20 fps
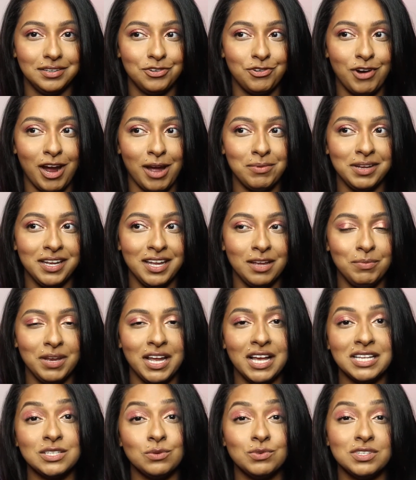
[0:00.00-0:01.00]
grabbing it
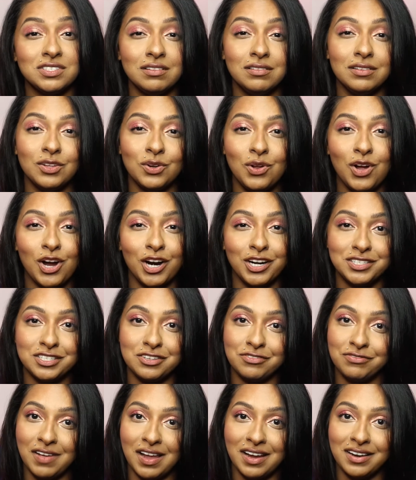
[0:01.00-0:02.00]
because it was a little hard to
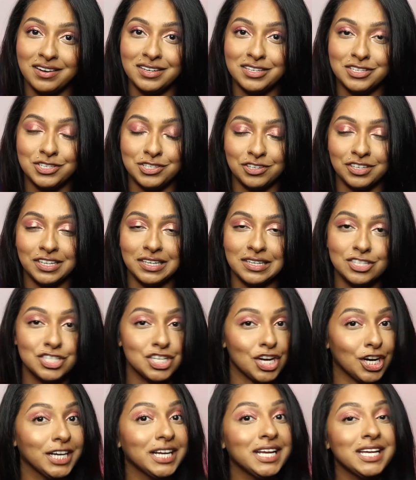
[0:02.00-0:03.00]
find certain
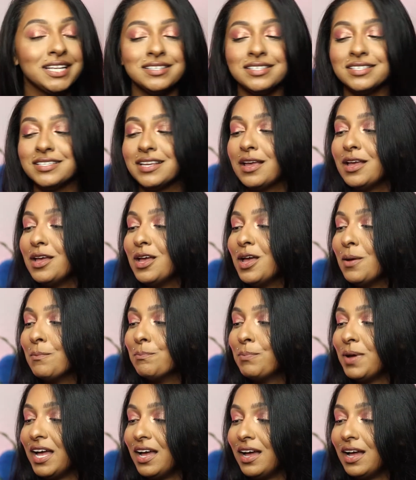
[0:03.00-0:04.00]
targets,
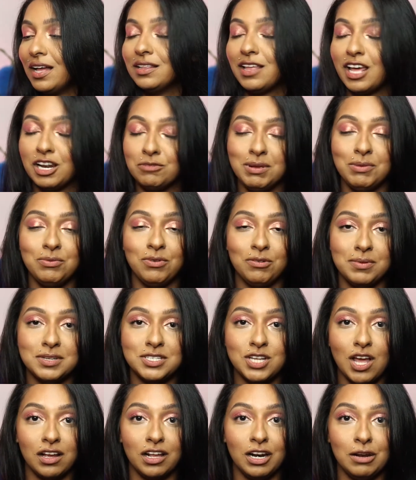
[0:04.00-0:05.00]
but a lot of people have been
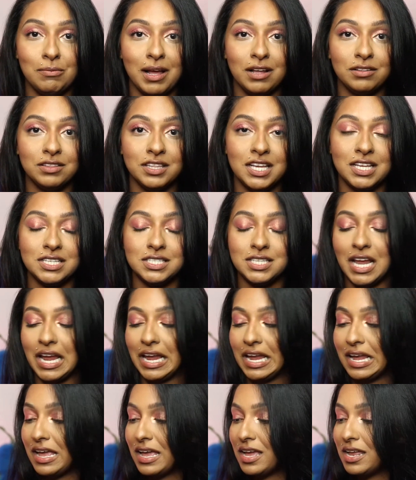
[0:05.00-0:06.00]
talking about this
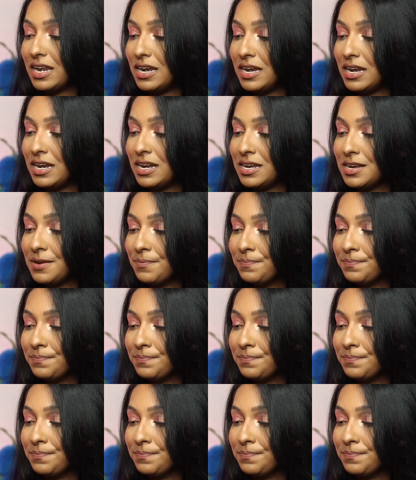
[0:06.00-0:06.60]
and